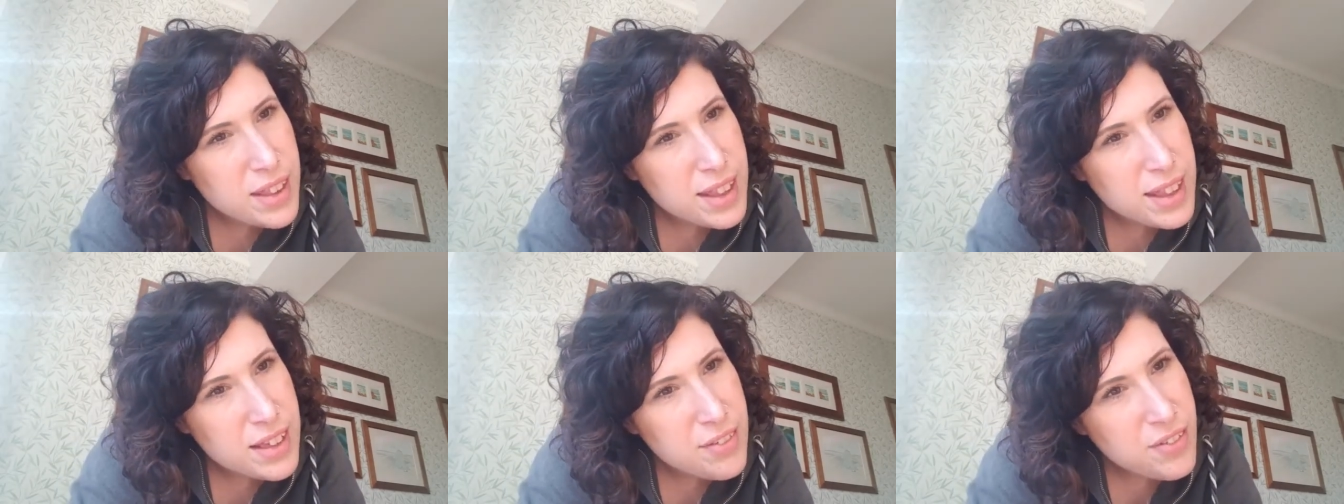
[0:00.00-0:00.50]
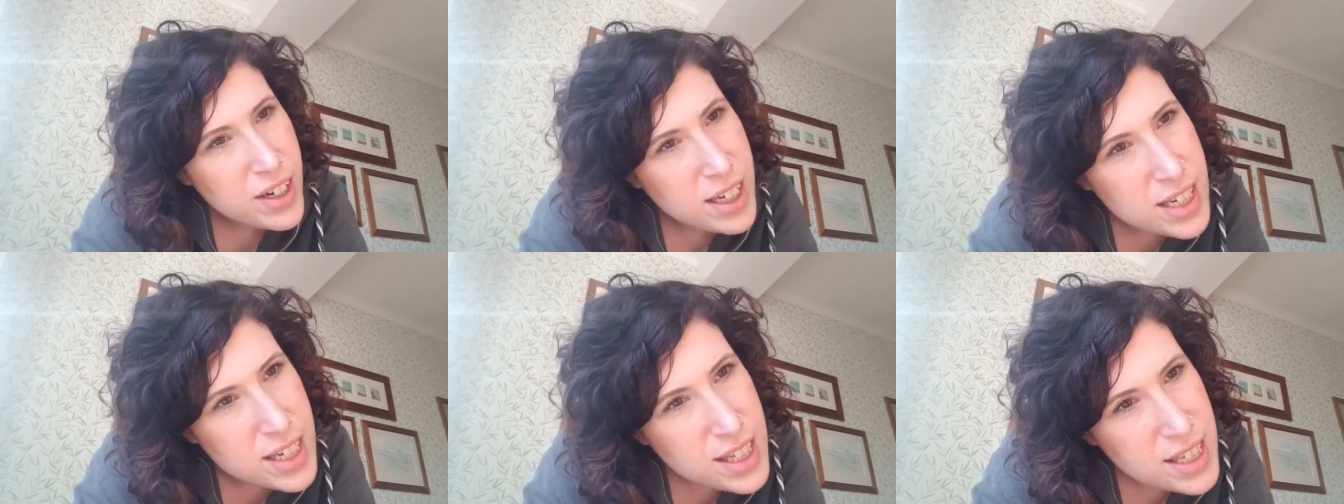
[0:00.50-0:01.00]
Frankie
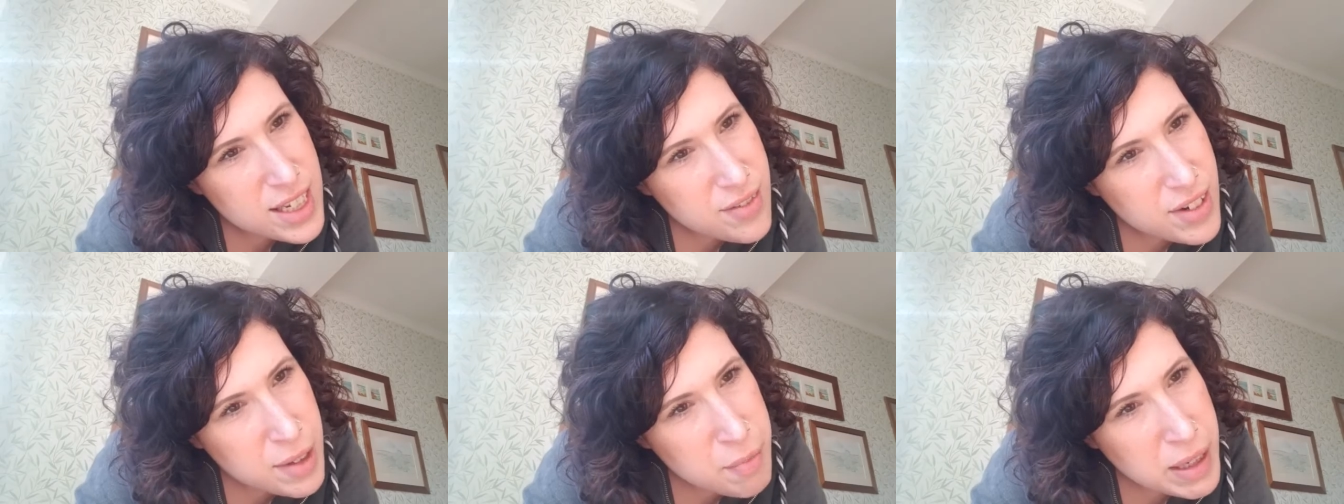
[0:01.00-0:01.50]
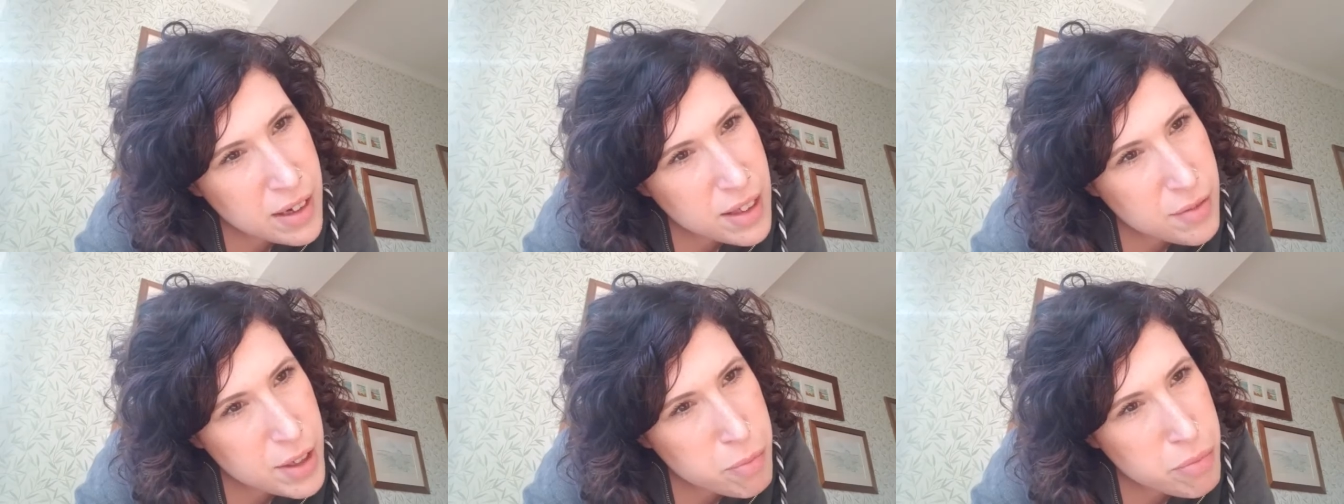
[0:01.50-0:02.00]
tends to get really mouthy
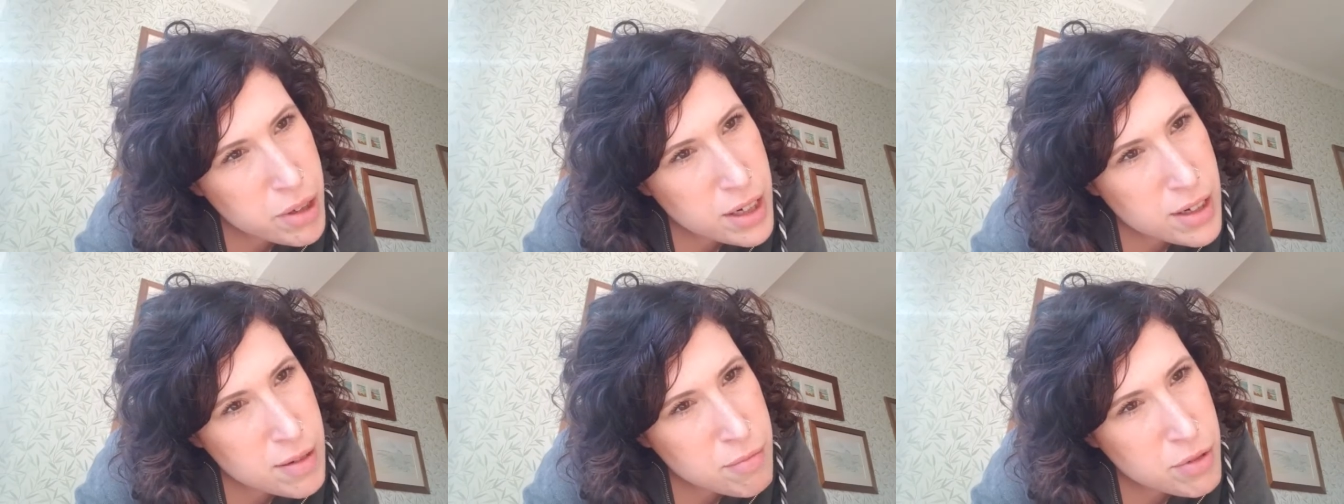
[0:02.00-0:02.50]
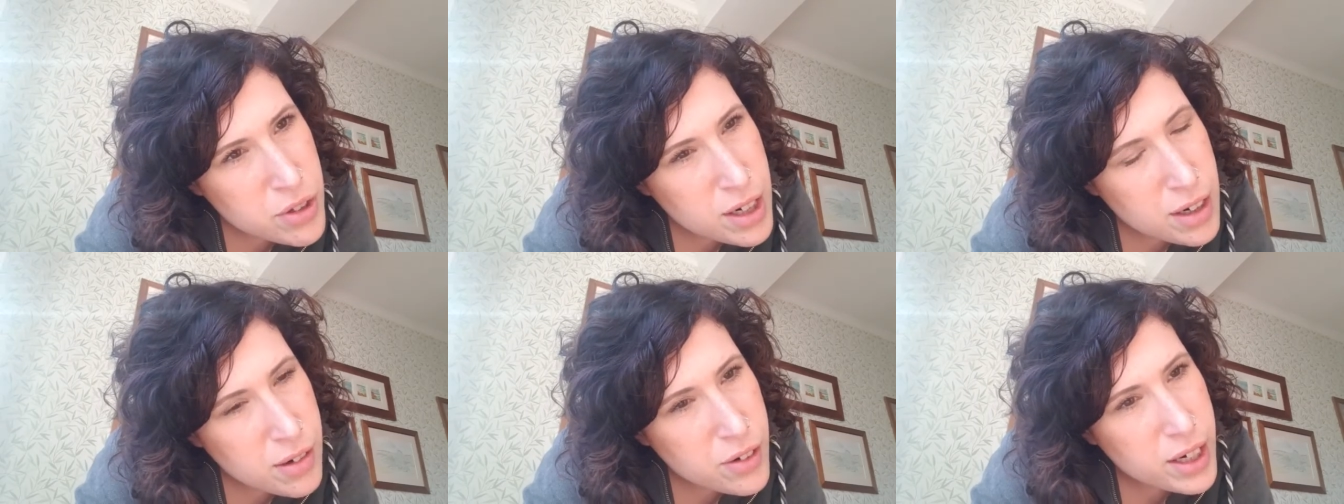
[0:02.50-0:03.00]
with Brandon more than
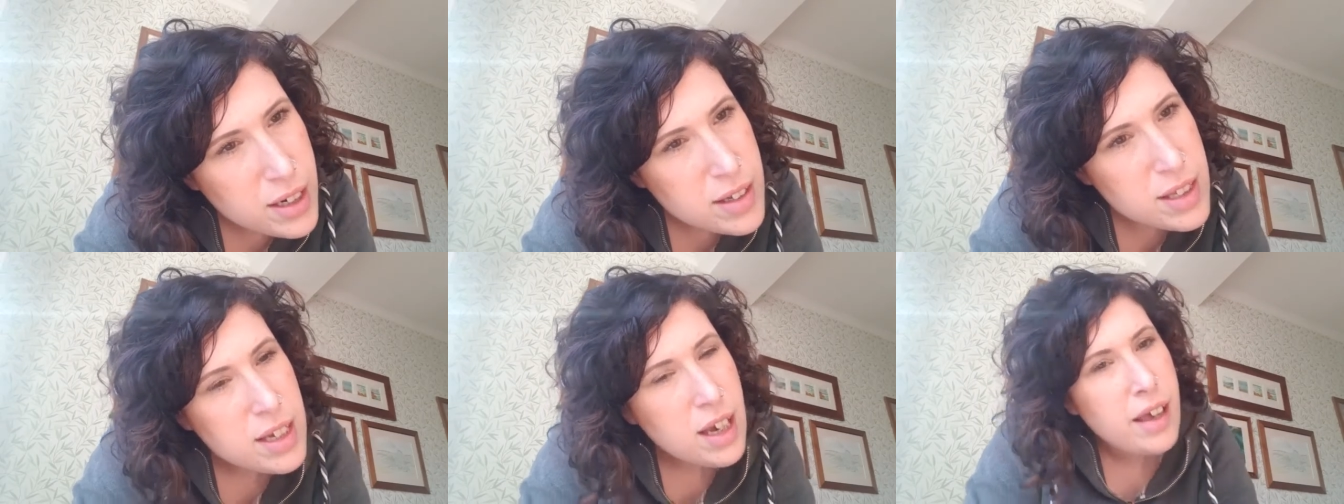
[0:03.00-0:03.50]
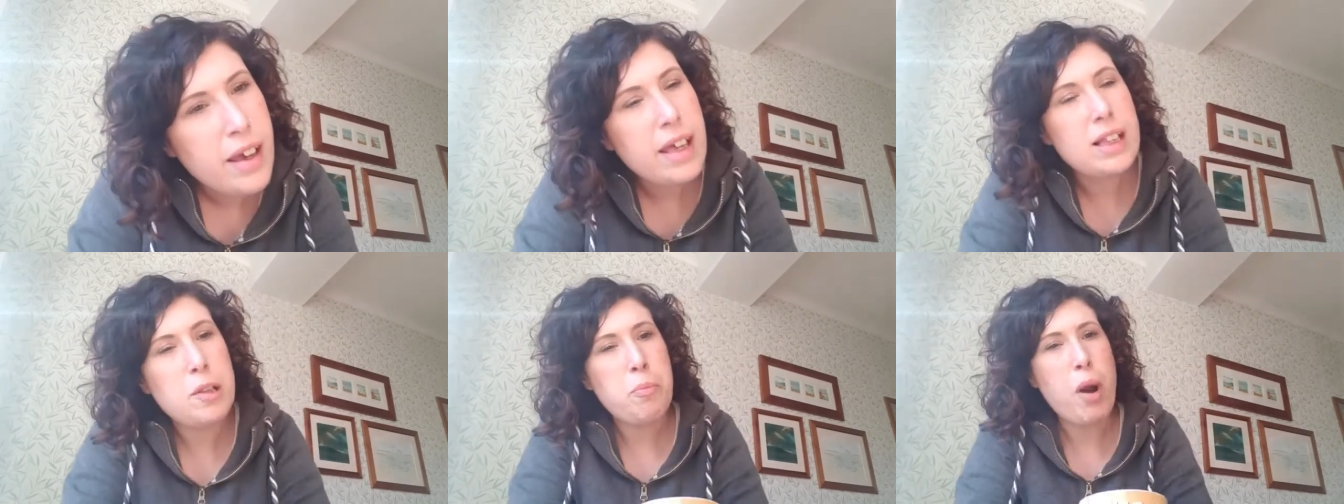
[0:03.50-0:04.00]
anyone else.
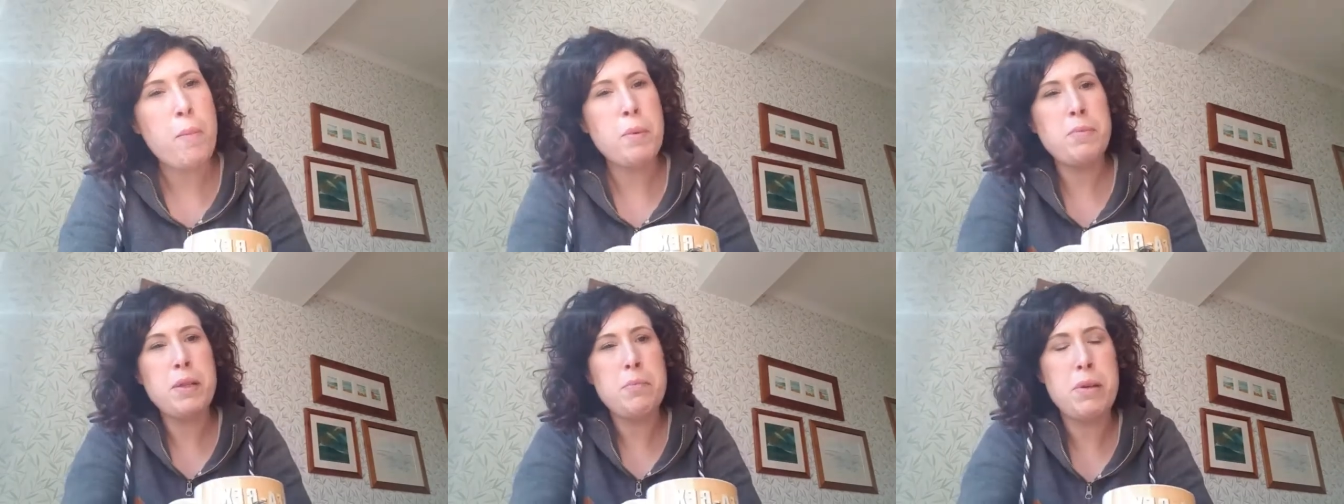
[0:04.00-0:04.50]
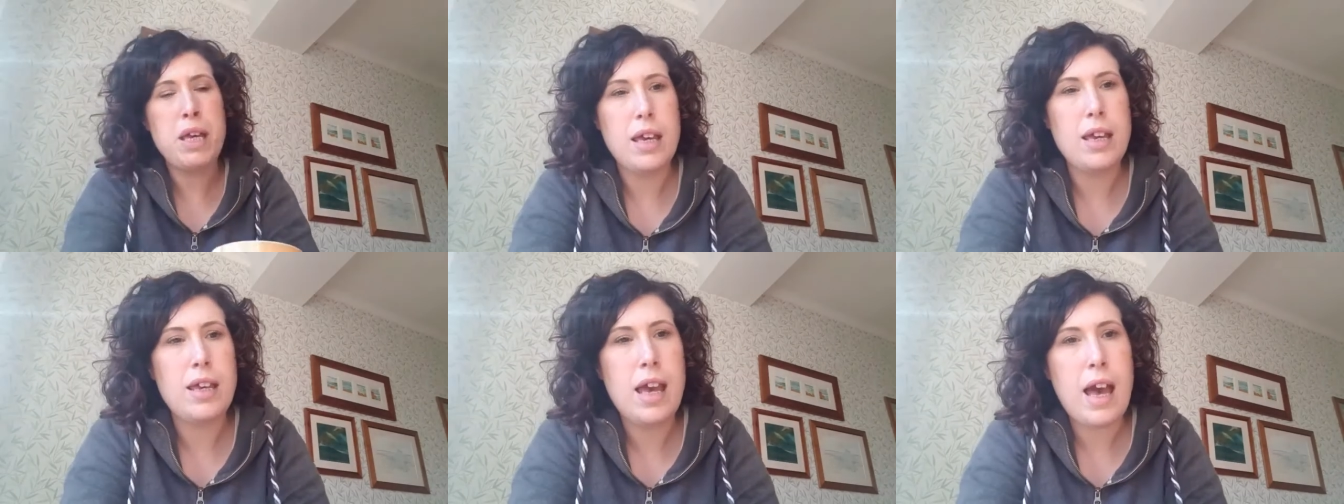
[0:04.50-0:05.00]
It'll probably
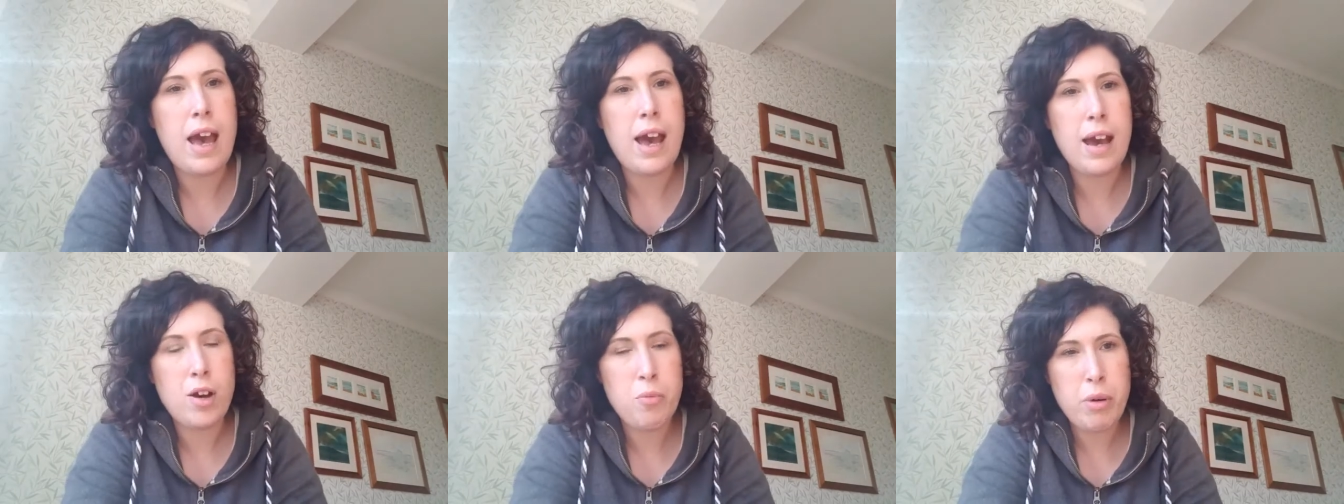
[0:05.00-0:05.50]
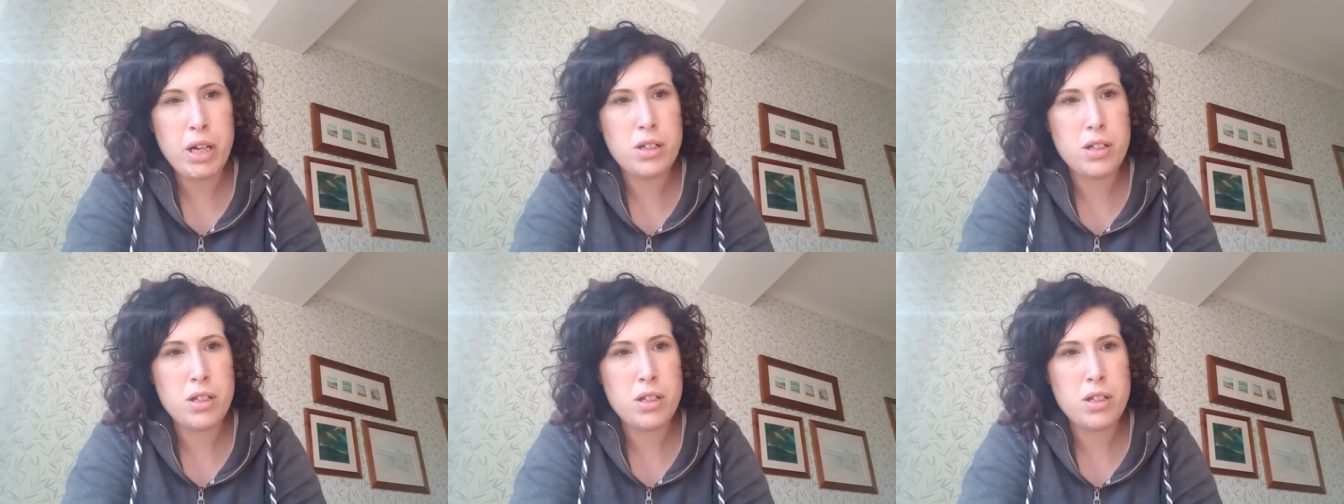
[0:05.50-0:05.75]
be how Brandon's